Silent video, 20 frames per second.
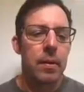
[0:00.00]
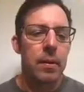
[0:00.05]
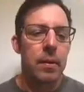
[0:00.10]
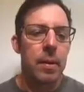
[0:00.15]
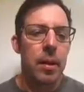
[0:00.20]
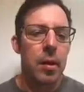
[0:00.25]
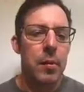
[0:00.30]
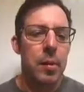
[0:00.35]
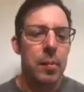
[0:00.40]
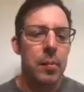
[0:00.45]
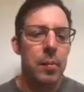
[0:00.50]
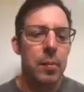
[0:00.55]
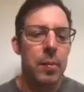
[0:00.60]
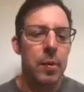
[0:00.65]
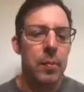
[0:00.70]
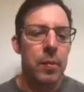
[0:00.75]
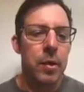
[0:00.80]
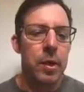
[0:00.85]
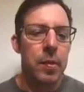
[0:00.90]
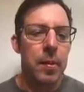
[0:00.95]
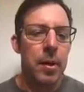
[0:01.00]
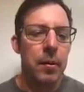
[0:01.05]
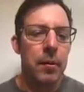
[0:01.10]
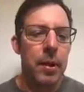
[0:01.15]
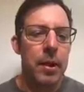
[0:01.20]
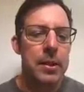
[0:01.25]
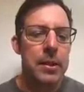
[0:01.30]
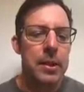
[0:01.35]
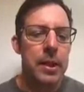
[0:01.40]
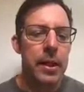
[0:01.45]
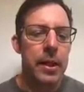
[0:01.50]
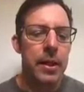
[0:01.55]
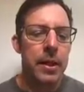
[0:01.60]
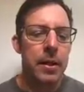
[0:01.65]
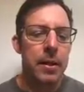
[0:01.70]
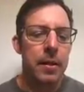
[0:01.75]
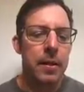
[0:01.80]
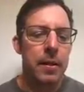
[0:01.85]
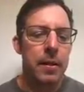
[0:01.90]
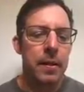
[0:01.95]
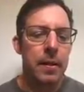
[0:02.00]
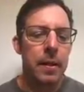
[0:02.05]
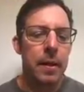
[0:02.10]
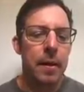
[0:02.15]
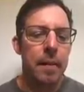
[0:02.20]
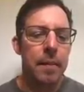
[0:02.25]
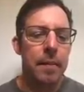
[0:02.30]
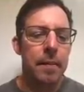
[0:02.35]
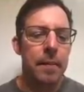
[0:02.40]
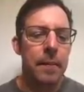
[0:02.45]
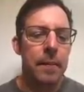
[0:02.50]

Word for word: A lot of people have been worried about Wright's Lake. Um,